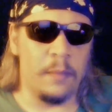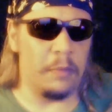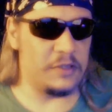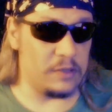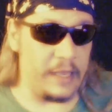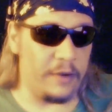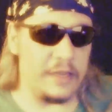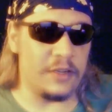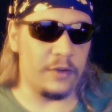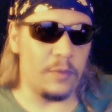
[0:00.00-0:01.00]
Months later, he
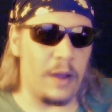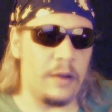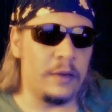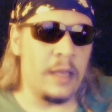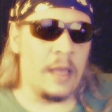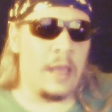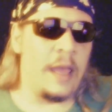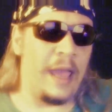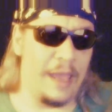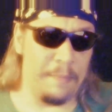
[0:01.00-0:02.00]
turned around
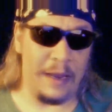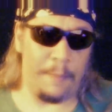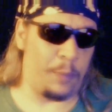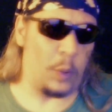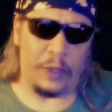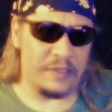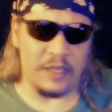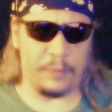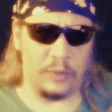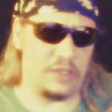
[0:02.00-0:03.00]
and made a
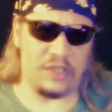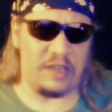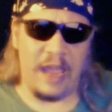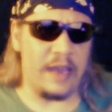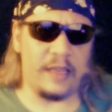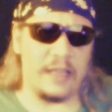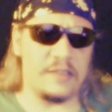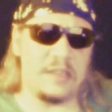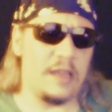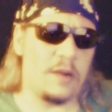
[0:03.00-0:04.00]
principled stand against the